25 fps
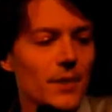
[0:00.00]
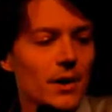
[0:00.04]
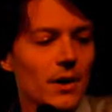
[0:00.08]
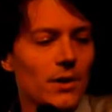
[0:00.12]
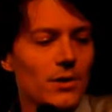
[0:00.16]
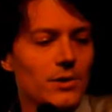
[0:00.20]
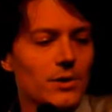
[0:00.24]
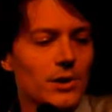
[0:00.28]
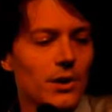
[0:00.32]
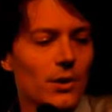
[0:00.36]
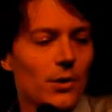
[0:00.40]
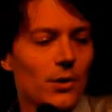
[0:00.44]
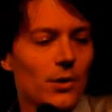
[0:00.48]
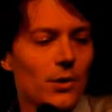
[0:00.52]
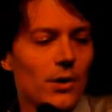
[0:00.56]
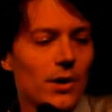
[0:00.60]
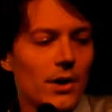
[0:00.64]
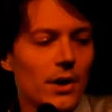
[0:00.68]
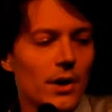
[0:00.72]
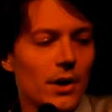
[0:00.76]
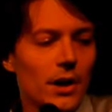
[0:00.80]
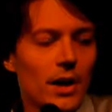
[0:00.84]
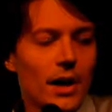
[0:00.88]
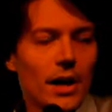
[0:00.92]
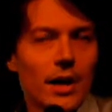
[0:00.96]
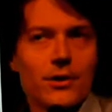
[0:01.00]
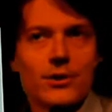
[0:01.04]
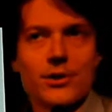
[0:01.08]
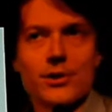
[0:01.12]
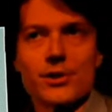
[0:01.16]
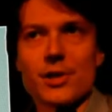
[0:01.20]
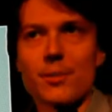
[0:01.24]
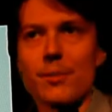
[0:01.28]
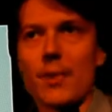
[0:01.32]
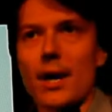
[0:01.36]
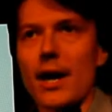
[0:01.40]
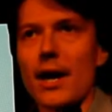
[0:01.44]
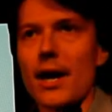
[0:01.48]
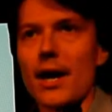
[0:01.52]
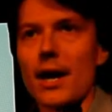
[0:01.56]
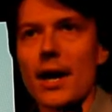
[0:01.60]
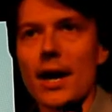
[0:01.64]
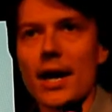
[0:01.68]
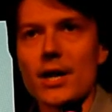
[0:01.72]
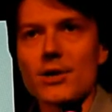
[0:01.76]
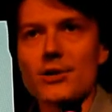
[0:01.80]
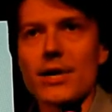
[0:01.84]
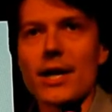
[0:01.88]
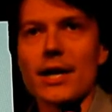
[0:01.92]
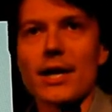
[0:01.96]
So there's some
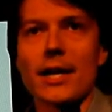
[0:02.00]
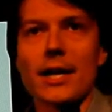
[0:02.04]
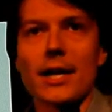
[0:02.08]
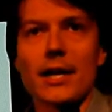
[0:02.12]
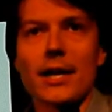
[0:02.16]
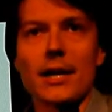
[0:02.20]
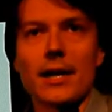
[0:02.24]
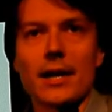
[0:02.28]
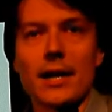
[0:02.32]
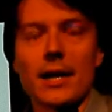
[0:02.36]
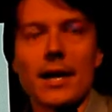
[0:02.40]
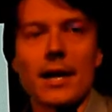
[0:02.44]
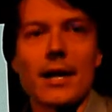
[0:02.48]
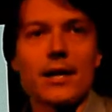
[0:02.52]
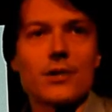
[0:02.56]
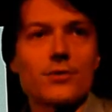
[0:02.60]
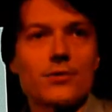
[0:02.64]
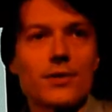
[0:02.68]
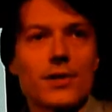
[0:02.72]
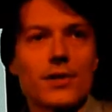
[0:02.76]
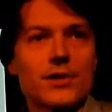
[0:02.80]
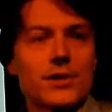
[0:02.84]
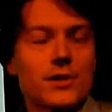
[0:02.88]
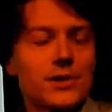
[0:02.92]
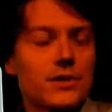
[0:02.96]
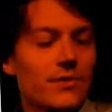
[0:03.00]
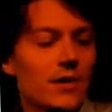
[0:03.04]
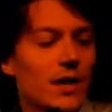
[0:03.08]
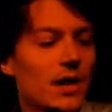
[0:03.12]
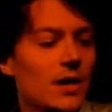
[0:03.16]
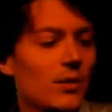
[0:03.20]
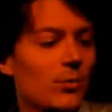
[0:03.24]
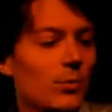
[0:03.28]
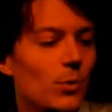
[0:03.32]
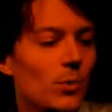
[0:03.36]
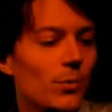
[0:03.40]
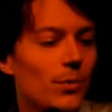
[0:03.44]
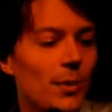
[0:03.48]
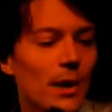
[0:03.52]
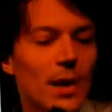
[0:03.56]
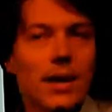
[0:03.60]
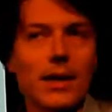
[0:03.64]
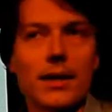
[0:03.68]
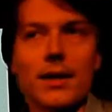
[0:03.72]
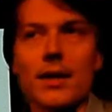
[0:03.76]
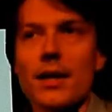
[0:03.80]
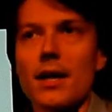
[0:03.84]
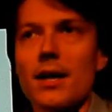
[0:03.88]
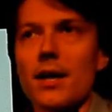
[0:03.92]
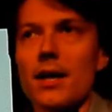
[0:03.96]
eye-tracking interfaces available,
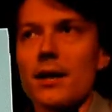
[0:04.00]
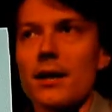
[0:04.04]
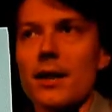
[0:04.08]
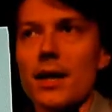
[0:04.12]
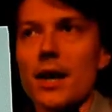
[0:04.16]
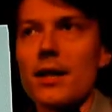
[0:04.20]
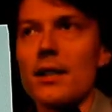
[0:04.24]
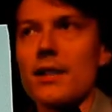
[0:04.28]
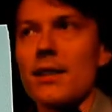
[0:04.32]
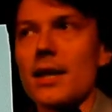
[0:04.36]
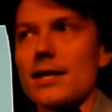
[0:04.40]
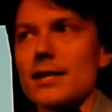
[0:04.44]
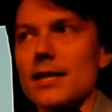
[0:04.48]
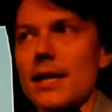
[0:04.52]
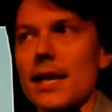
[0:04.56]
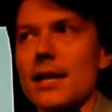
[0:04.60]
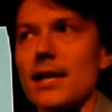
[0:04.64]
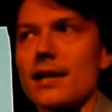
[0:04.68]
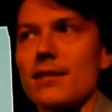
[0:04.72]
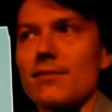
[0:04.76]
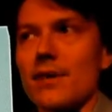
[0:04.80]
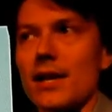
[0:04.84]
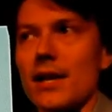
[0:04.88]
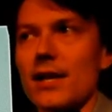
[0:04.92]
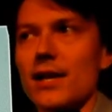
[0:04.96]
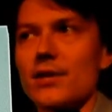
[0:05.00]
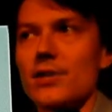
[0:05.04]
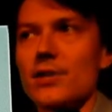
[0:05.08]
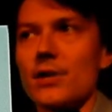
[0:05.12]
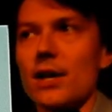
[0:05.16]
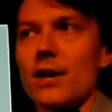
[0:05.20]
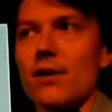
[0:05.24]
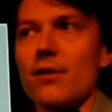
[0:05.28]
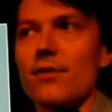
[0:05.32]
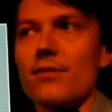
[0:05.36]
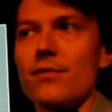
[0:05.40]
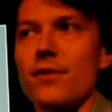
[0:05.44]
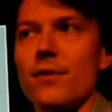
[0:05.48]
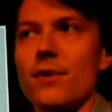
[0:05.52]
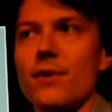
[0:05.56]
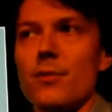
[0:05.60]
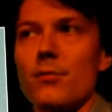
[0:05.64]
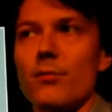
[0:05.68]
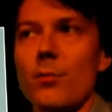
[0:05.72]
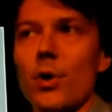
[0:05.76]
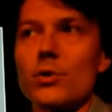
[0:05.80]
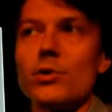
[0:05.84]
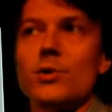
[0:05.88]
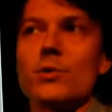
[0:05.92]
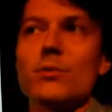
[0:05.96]
but none that take advantage of
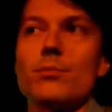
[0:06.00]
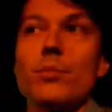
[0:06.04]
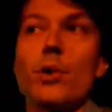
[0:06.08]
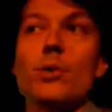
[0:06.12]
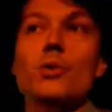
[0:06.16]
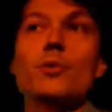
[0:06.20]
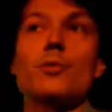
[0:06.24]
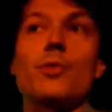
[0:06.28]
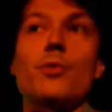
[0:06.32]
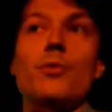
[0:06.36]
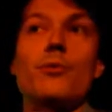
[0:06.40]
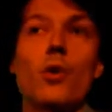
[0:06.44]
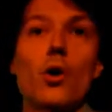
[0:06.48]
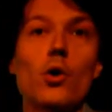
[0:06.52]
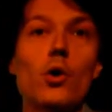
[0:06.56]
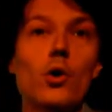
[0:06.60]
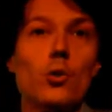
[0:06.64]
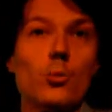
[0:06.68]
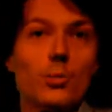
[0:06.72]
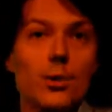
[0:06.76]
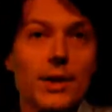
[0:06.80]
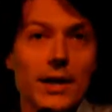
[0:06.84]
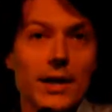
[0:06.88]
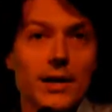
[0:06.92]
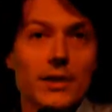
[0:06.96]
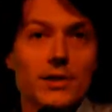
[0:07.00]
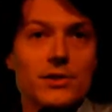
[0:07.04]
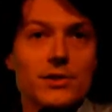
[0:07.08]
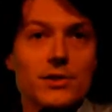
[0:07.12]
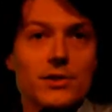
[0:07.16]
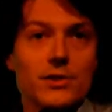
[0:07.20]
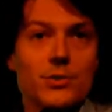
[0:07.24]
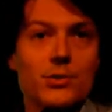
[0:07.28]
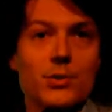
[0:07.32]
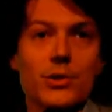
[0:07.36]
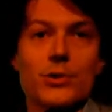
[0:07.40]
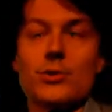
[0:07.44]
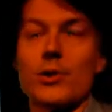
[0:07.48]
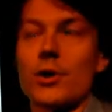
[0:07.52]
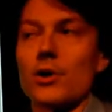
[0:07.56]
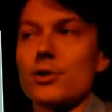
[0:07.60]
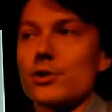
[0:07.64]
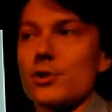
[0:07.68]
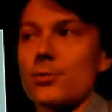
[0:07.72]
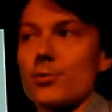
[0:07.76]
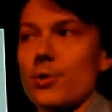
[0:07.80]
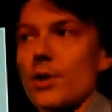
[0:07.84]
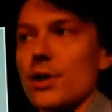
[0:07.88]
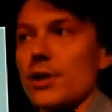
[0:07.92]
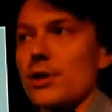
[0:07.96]
multiple focal planes, which we
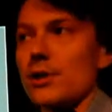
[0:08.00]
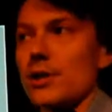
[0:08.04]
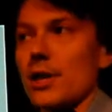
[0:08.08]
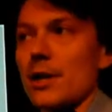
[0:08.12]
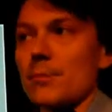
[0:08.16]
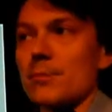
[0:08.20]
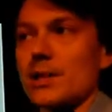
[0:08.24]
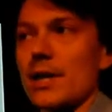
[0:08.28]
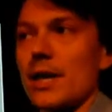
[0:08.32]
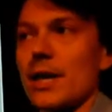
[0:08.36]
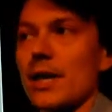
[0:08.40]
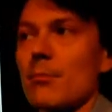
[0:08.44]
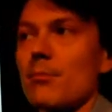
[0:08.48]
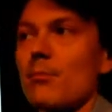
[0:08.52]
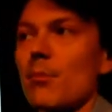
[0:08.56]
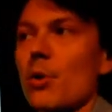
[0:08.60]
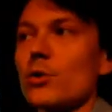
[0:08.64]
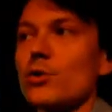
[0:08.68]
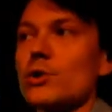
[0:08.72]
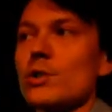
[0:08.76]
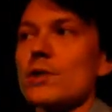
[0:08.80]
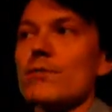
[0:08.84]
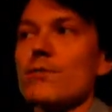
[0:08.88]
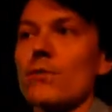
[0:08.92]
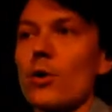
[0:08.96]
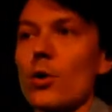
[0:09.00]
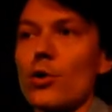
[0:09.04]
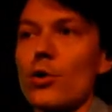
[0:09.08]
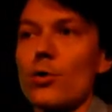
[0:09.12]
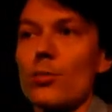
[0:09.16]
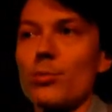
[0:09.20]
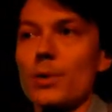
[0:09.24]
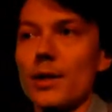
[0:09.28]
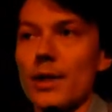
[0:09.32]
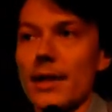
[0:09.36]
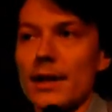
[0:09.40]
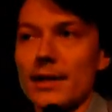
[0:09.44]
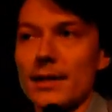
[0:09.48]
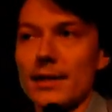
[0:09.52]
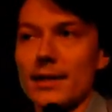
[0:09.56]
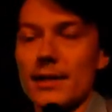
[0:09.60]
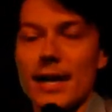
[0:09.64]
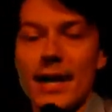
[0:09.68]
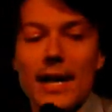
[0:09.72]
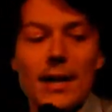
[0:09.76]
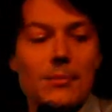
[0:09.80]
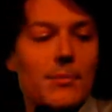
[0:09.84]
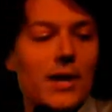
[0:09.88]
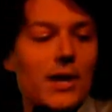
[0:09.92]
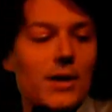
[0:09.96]
also prototyped a multifocal plane
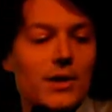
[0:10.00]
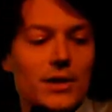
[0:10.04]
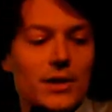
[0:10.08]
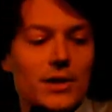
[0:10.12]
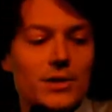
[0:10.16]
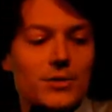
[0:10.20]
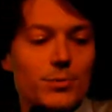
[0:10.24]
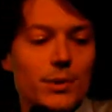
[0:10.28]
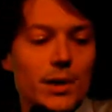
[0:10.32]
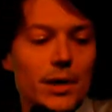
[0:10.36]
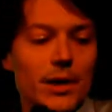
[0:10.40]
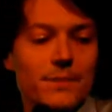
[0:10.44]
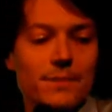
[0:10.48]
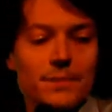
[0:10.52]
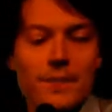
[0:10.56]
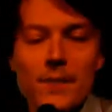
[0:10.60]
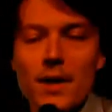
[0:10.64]
head-mounted display.